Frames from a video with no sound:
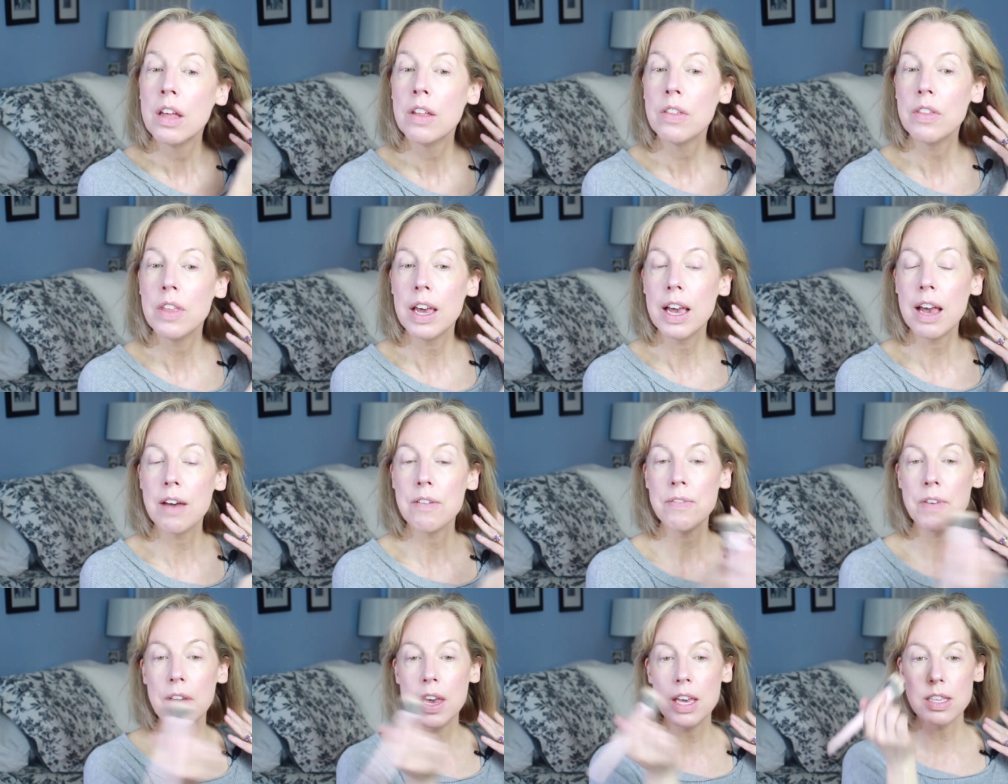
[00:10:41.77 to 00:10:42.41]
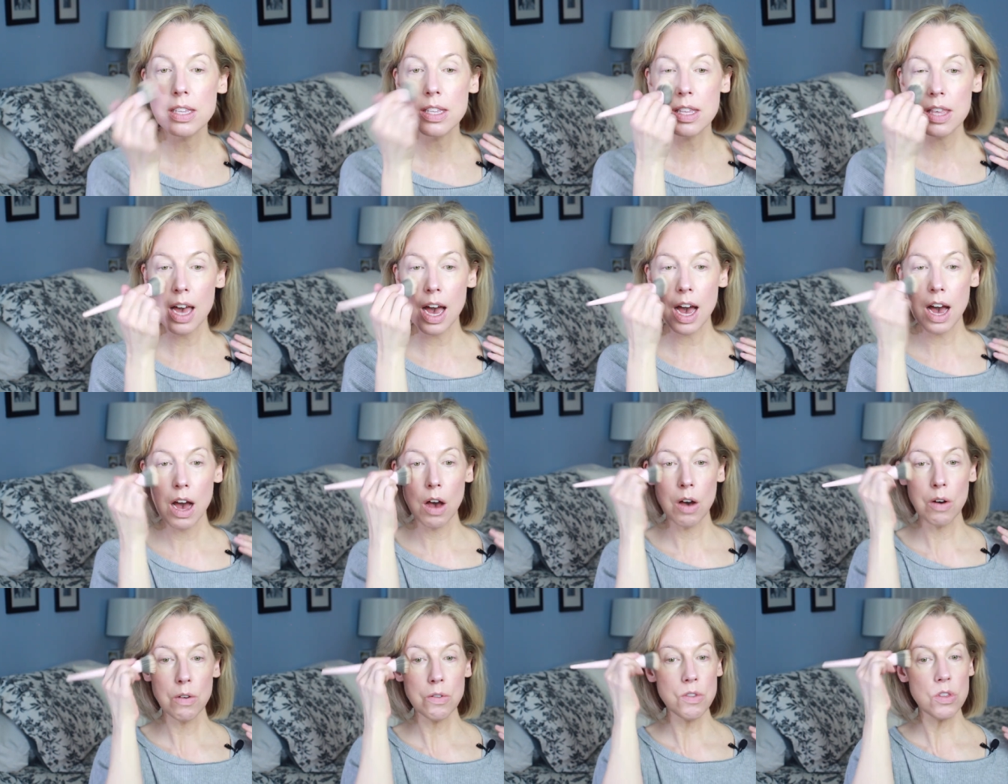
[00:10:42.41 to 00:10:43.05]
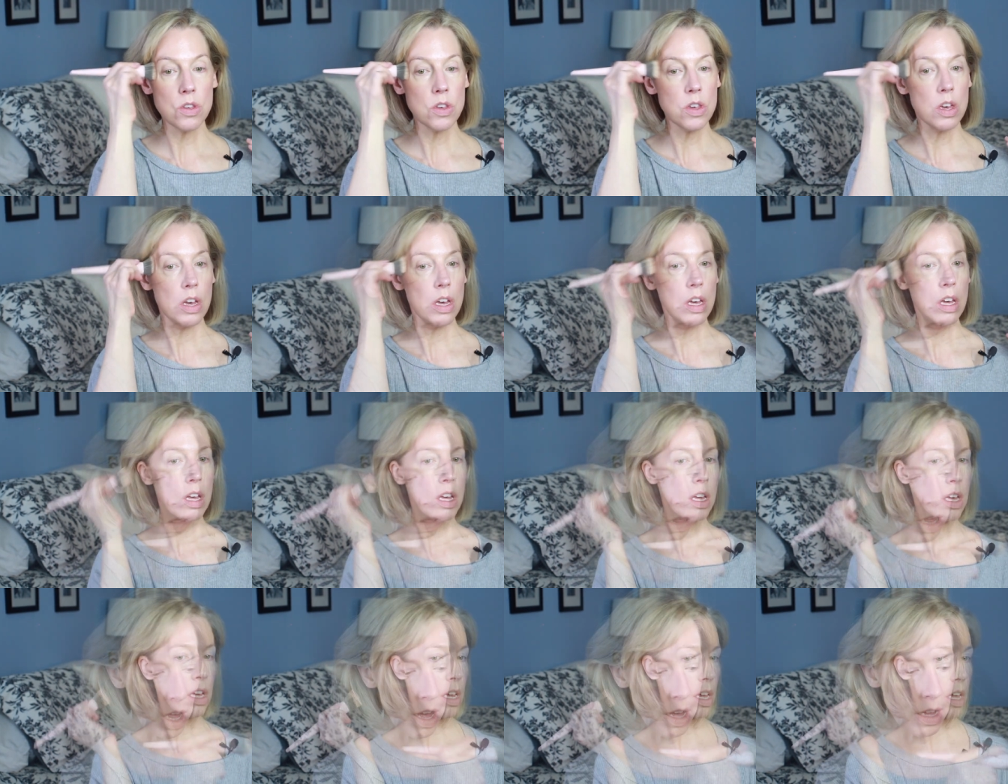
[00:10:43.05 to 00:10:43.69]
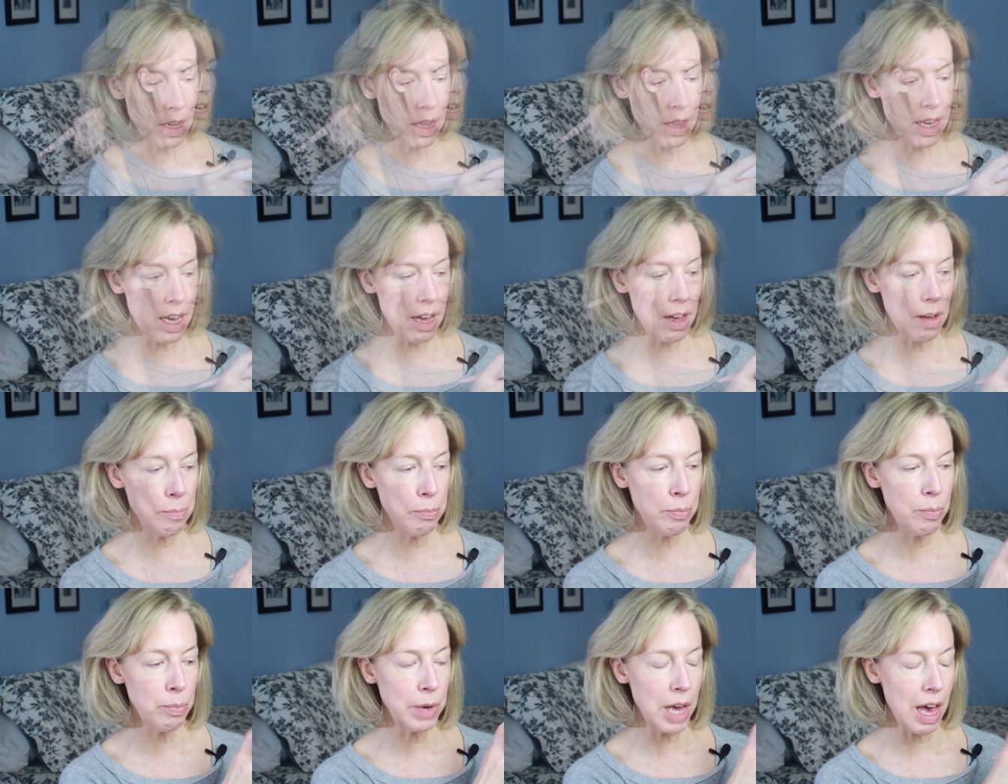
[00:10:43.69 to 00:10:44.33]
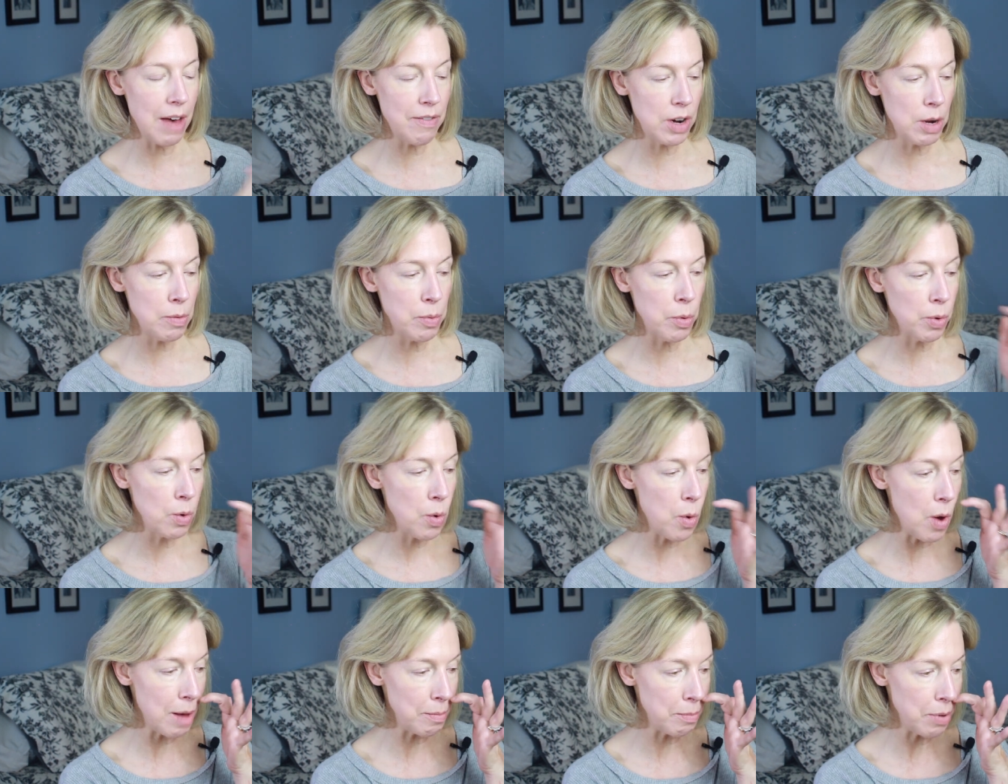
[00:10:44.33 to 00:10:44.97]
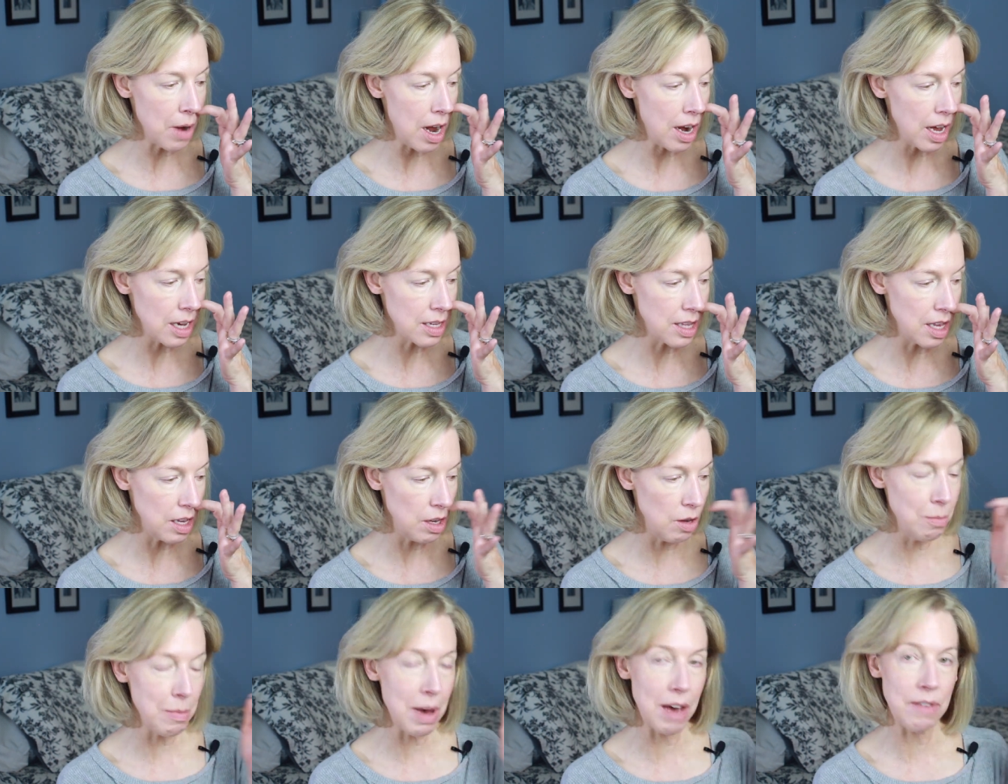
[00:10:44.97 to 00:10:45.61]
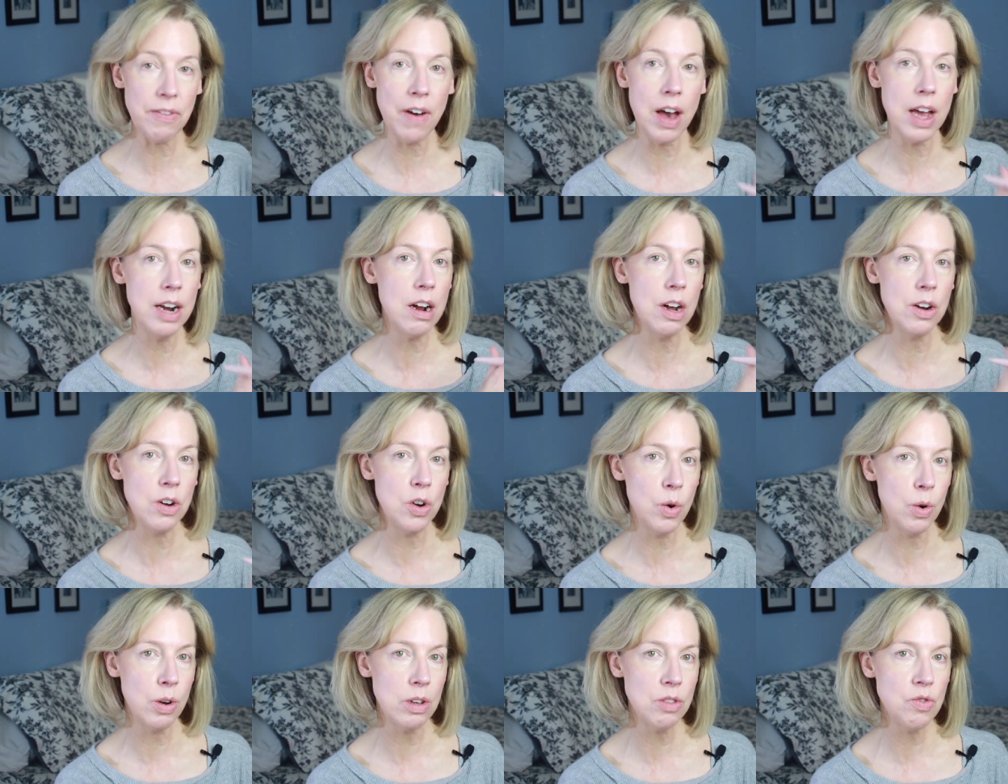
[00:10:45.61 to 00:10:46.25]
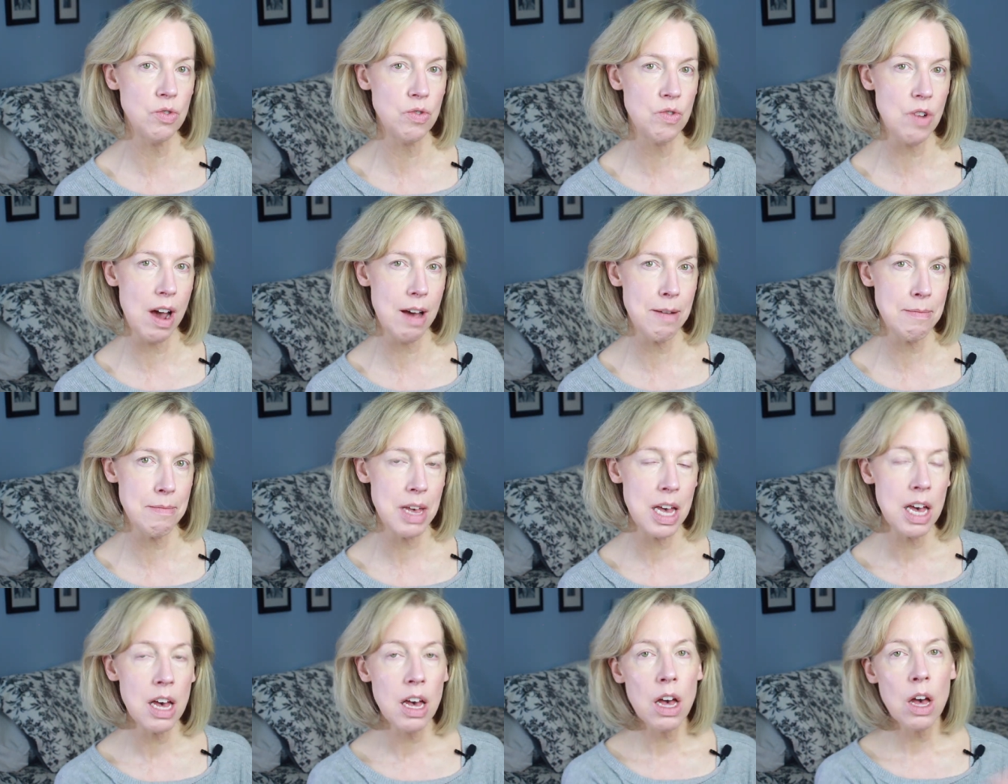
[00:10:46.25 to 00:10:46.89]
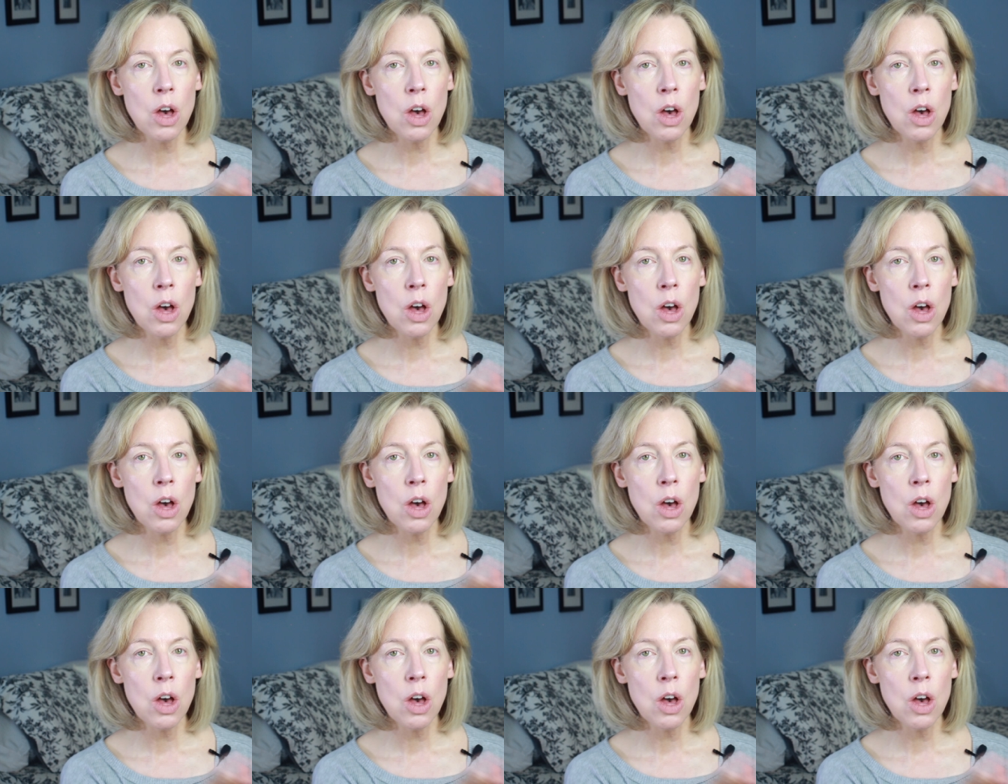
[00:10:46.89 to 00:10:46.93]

they get phased out. The Kevyn Aucoin products that you might find on Nordstrom